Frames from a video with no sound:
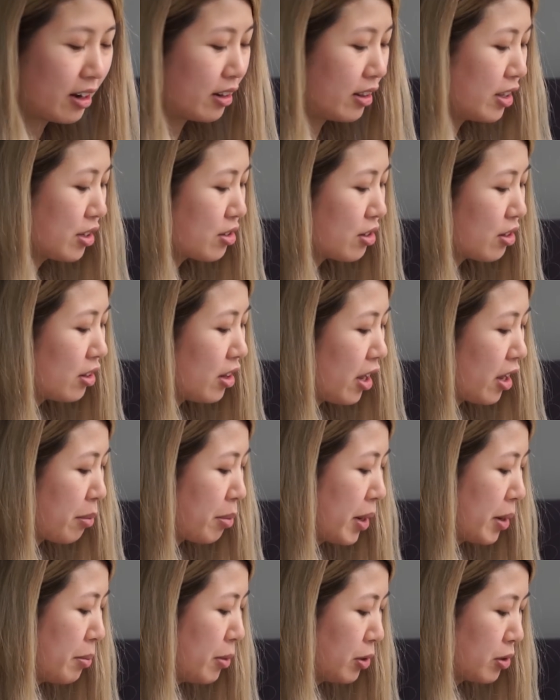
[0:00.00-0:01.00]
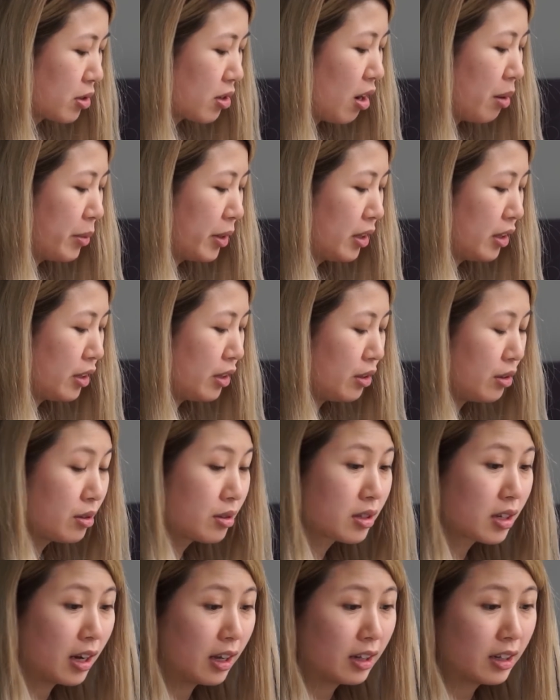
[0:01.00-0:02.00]
These are like my most commonly
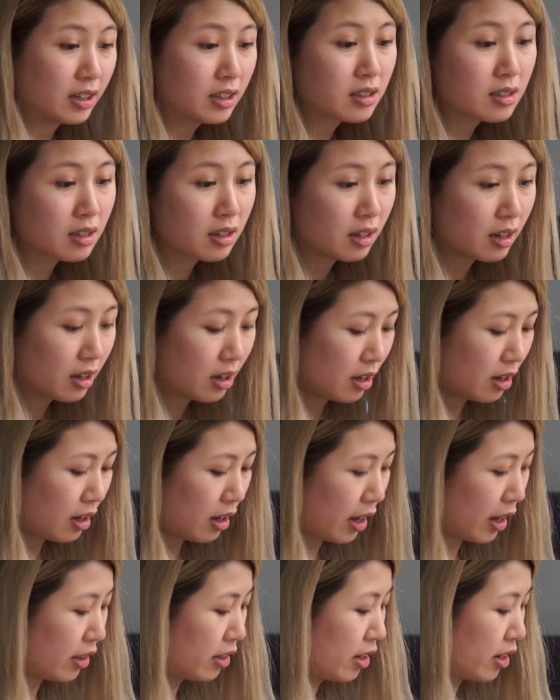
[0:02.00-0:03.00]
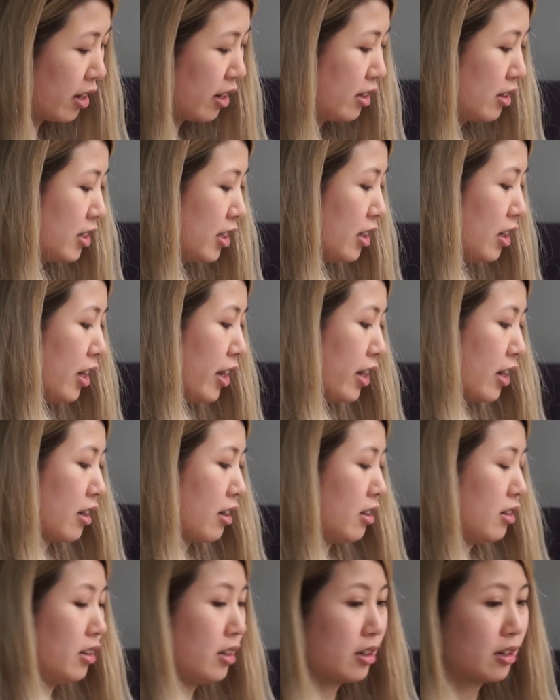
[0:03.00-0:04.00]
used colors, and then I did like
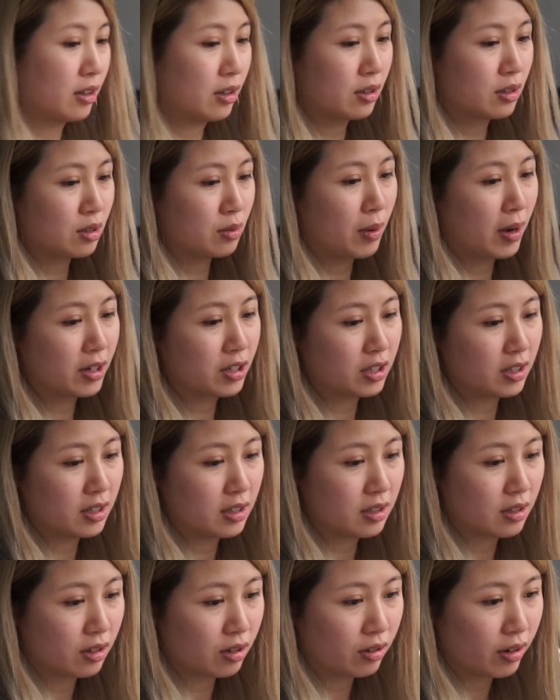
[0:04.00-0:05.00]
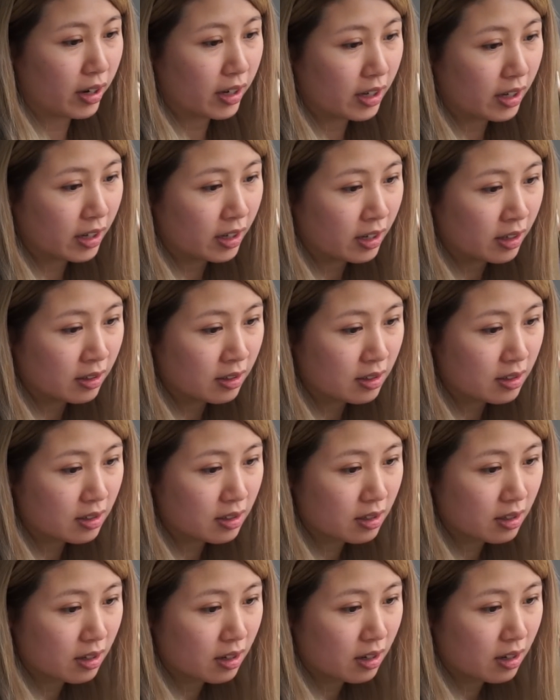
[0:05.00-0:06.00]
little swatches and
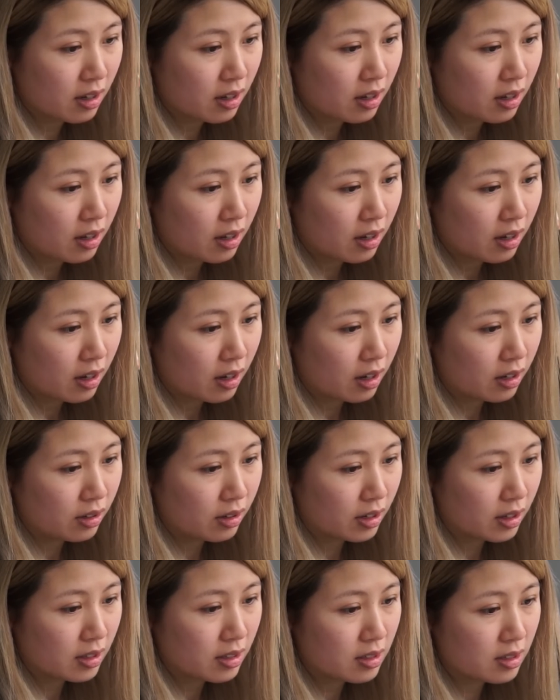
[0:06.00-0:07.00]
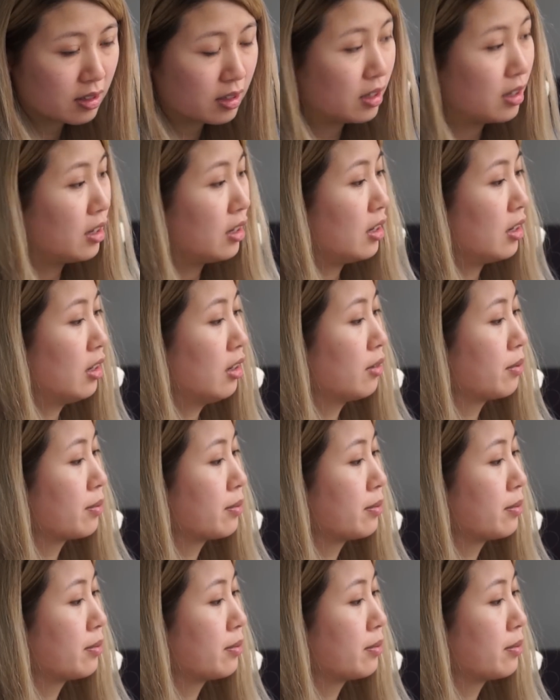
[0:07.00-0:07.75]
gradients, and you can see